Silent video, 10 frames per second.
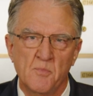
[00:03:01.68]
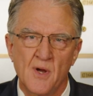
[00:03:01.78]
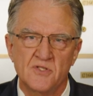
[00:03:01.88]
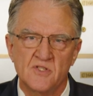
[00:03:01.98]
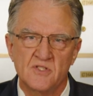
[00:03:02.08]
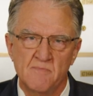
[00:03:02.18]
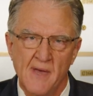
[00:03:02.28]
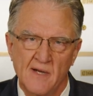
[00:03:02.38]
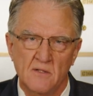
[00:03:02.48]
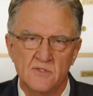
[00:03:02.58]
precious
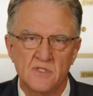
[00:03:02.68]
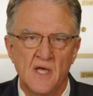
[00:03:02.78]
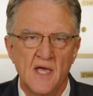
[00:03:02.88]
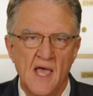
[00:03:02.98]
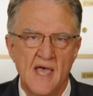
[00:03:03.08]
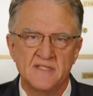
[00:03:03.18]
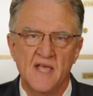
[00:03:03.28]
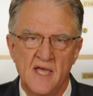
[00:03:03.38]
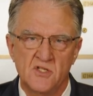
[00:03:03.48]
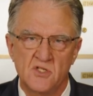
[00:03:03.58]
metals as
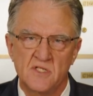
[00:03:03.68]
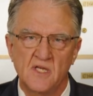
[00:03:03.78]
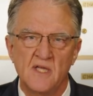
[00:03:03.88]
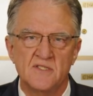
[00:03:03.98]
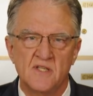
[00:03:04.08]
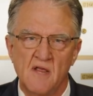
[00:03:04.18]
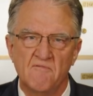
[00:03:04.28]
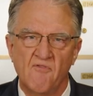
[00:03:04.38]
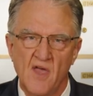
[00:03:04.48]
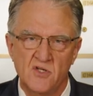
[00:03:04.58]
hedges against
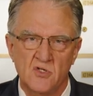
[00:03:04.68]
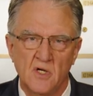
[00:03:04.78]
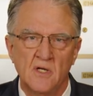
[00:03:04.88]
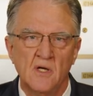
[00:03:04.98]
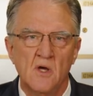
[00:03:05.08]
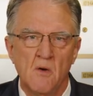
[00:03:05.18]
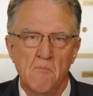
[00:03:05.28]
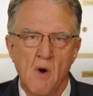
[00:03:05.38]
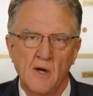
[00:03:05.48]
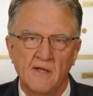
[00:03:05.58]
inflation,
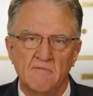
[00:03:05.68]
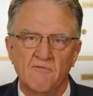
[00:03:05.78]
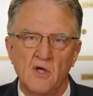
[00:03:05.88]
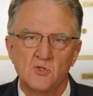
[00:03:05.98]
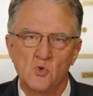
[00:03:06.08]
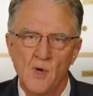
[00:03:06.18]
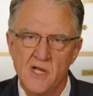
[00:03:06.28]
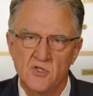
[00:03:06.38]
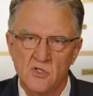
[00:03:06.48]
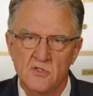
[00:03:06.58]
market
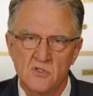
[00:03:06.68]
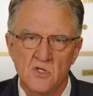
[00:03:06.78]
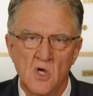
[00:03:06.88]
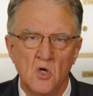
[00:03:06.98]
fluctuations,